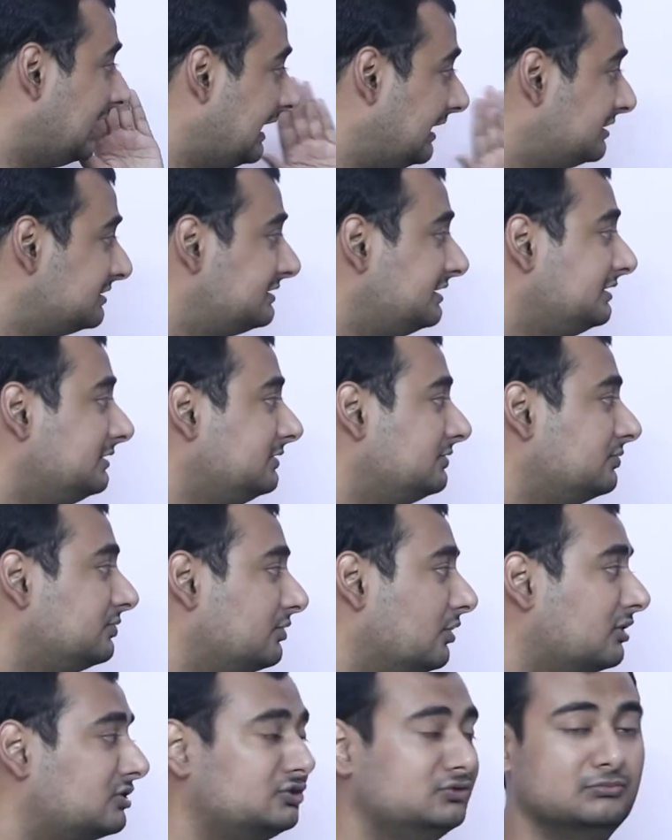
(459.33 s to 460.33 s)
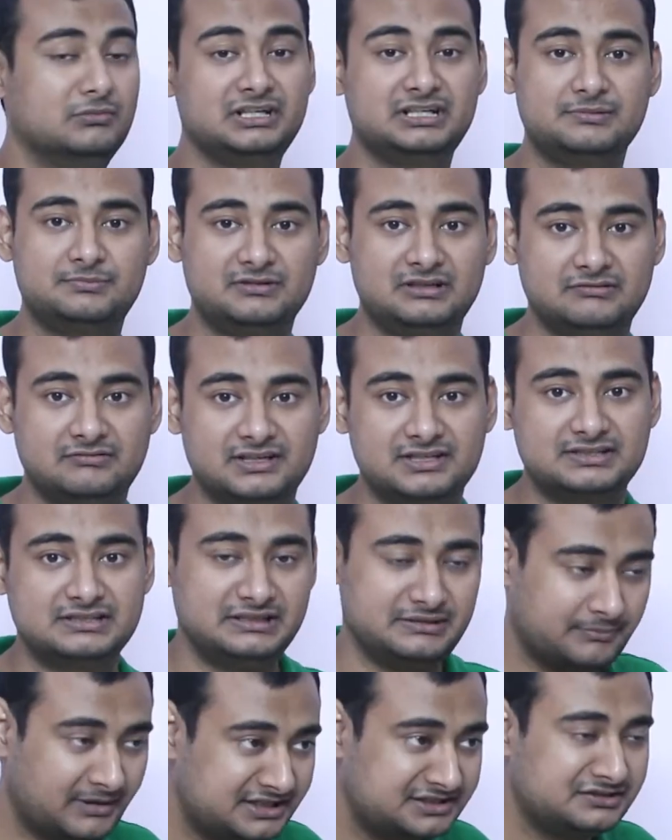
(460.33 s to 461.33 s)
handset to talk to multiple devices
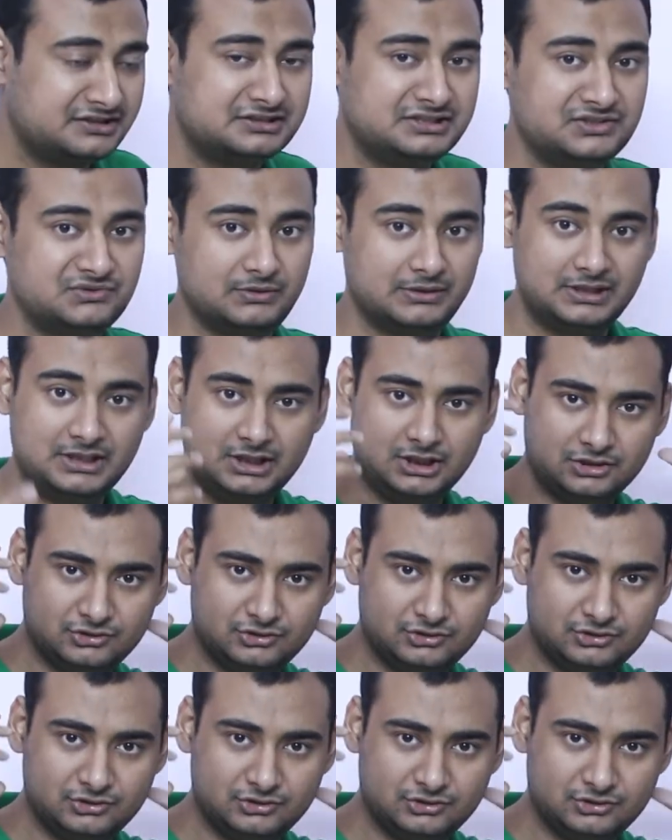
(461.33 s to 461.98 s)
imagine it this way